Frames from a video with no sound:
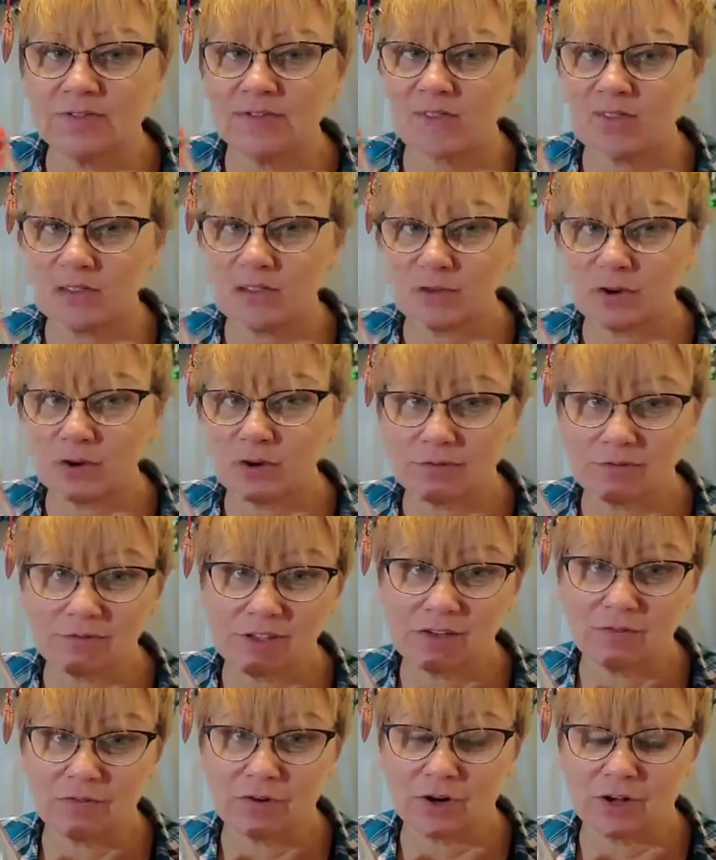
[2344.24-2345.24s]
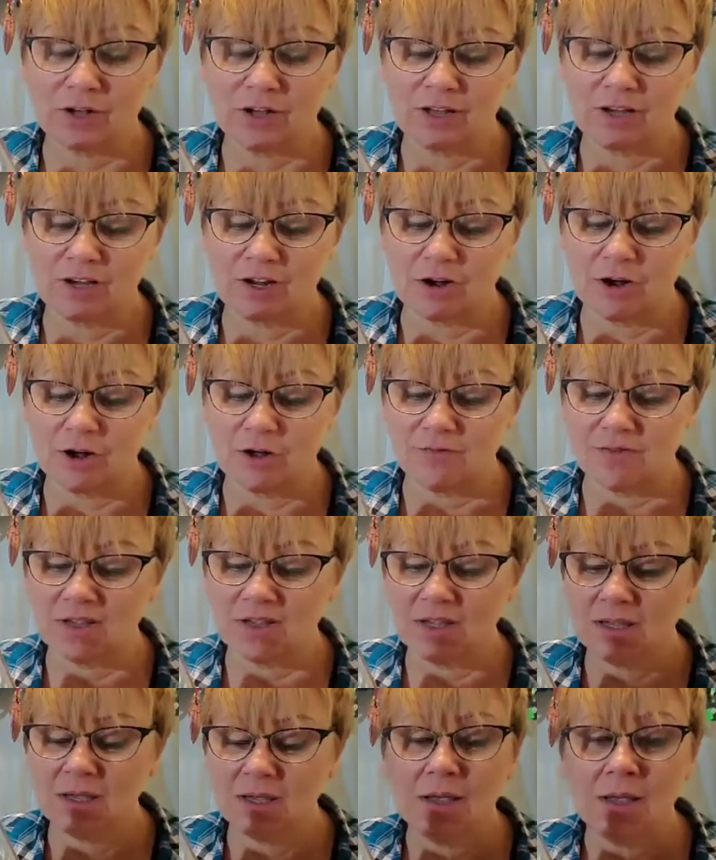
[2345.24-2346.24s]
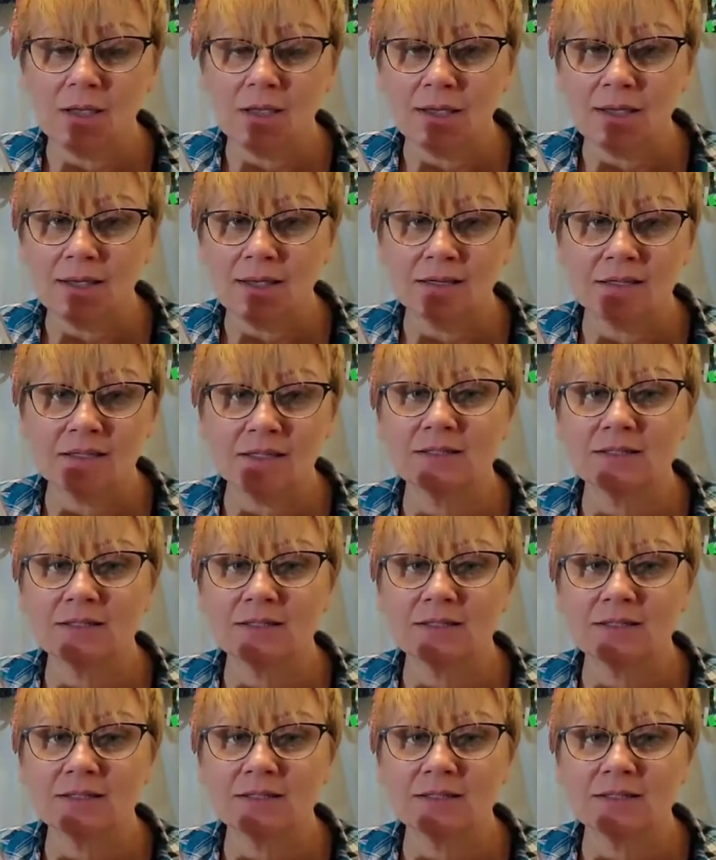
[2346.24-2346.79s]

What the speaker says: That's my favorite kind of coffee.